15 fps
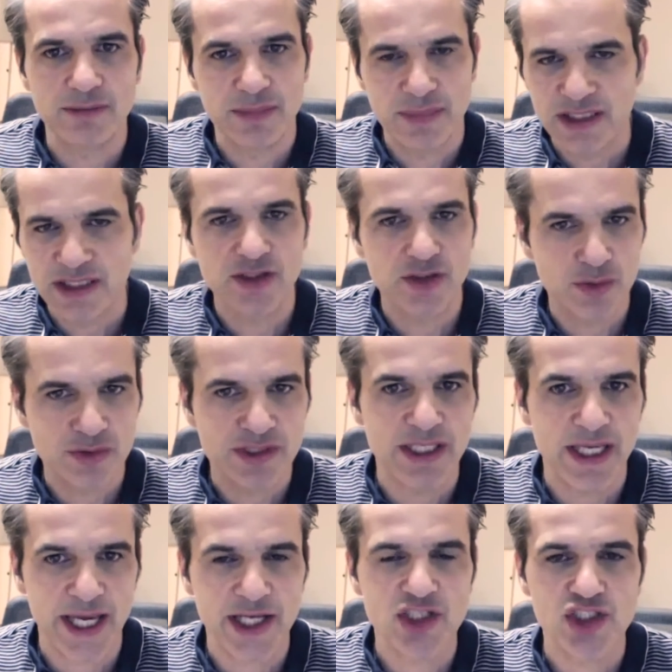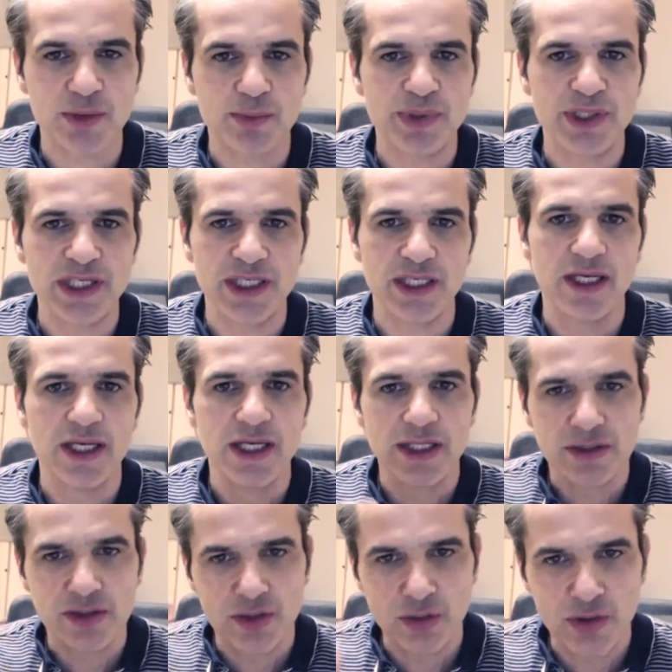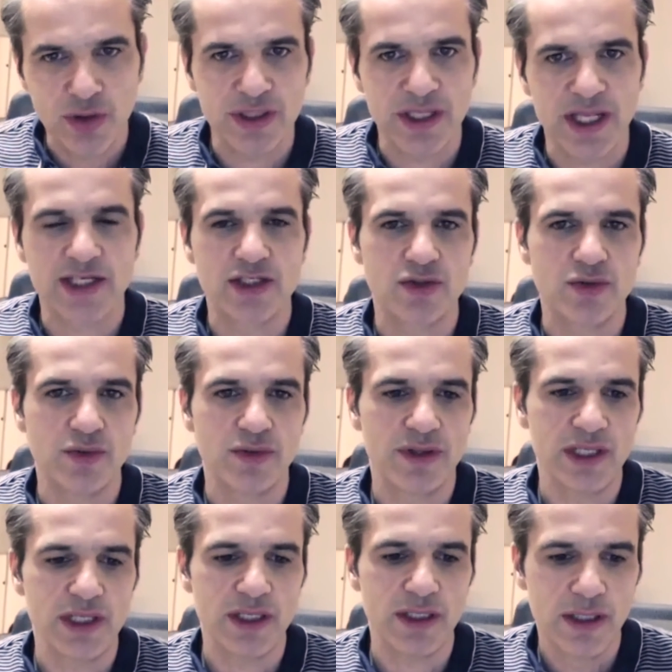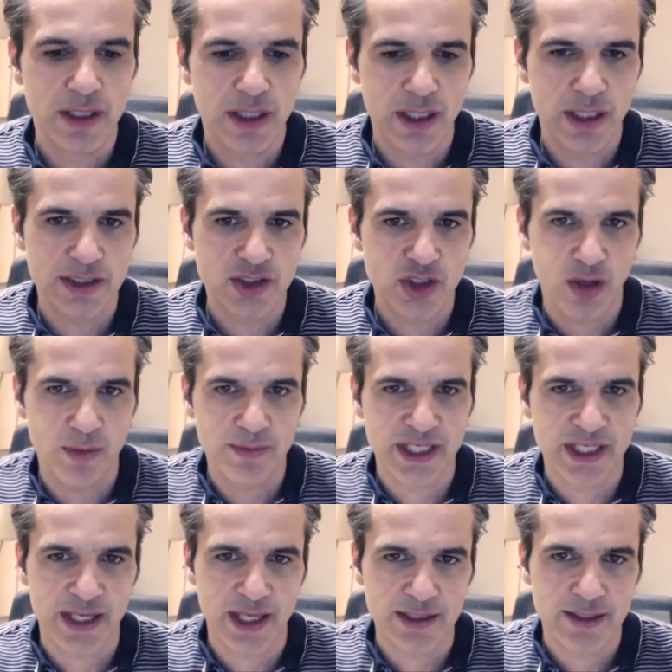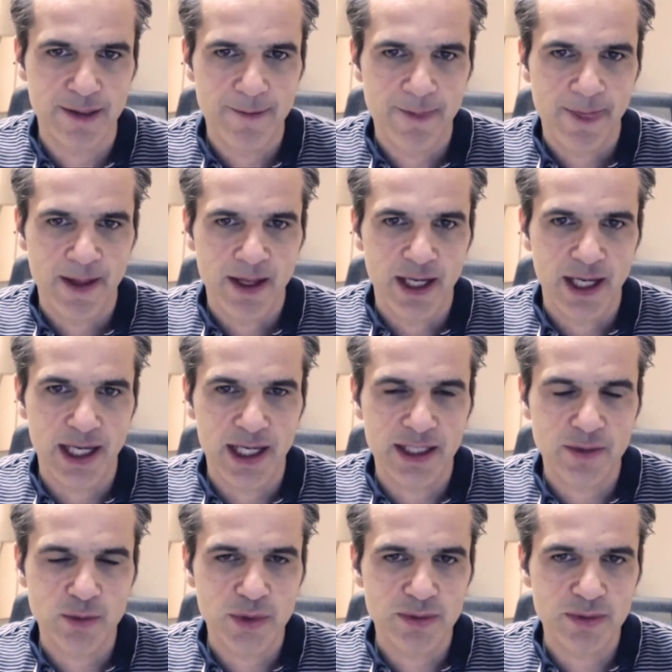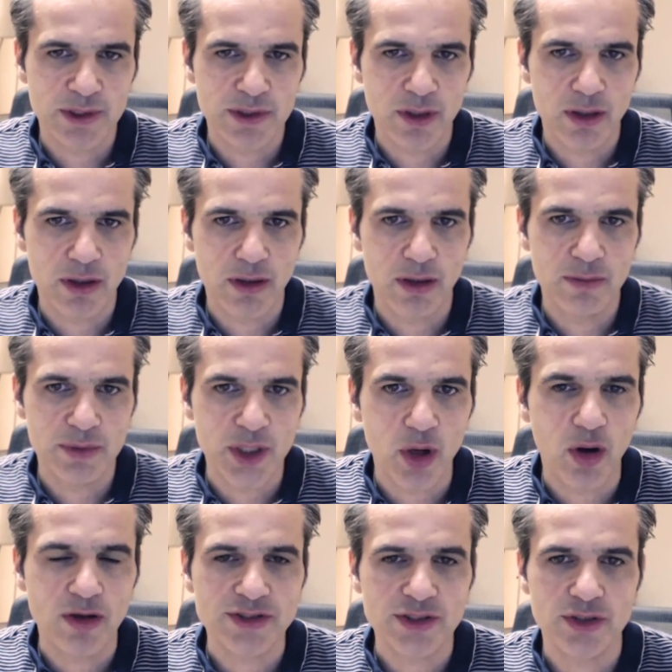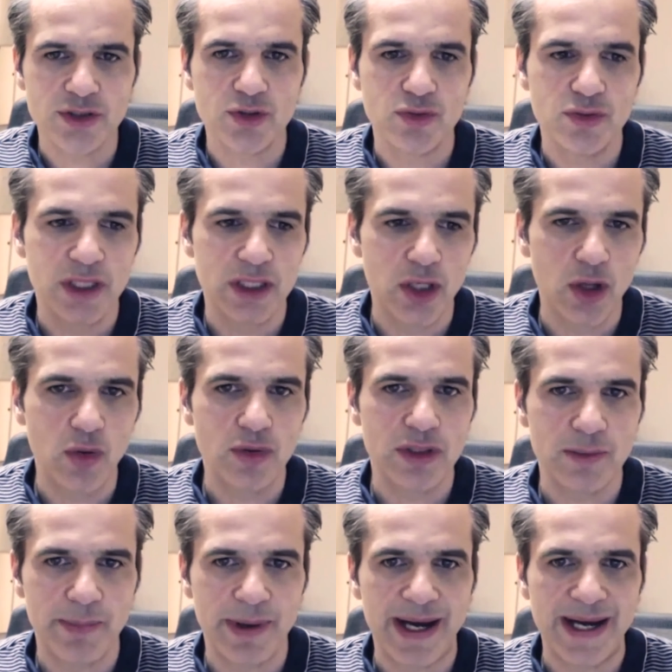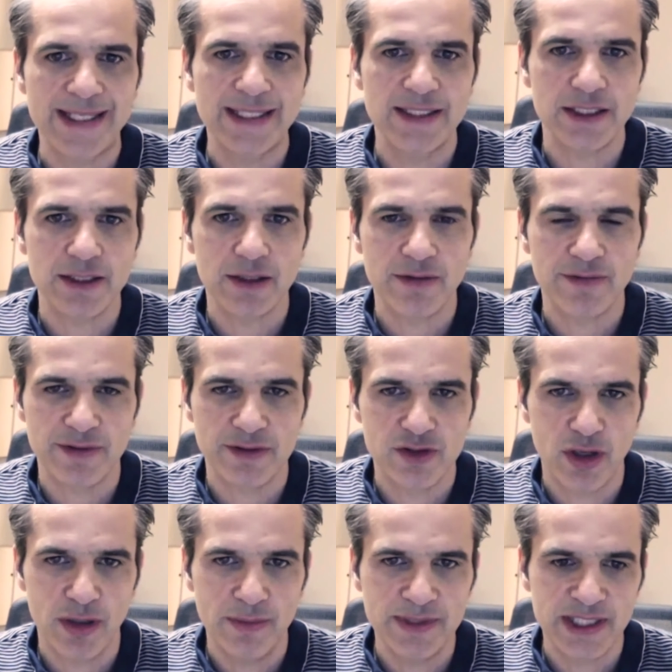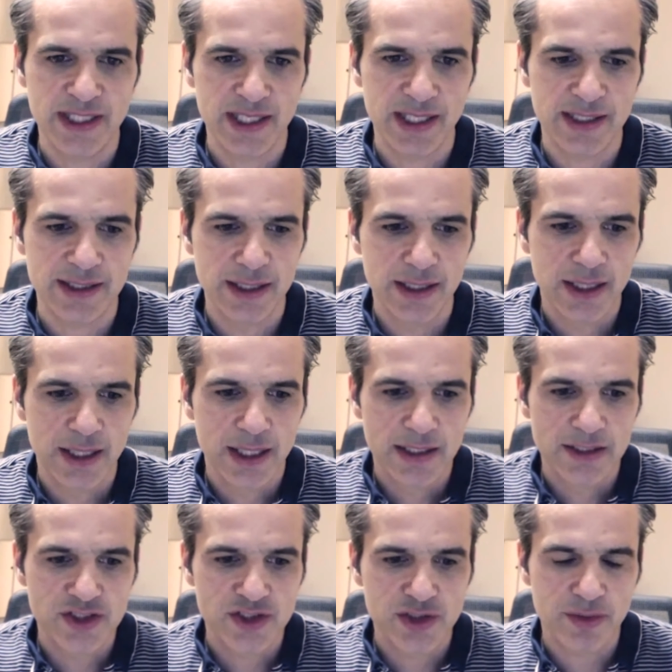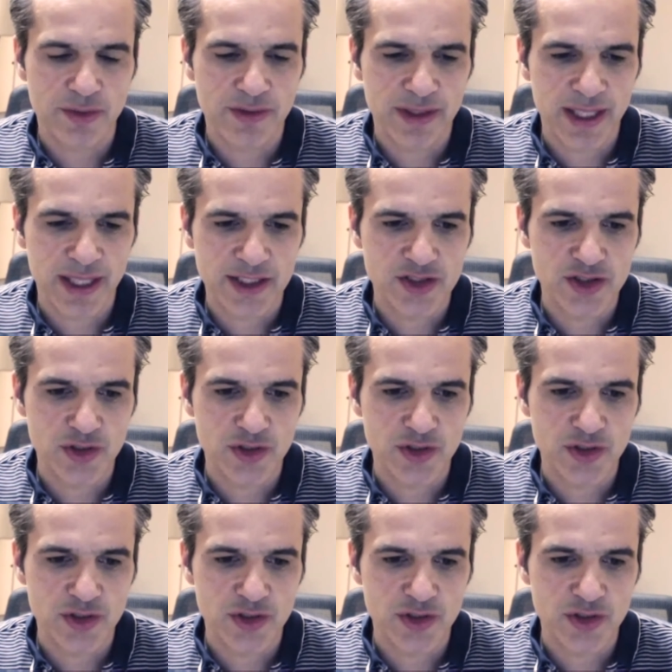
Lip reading: it's using AGP to connect to the Tomcat. And we also do a local binding of the Tomcat so that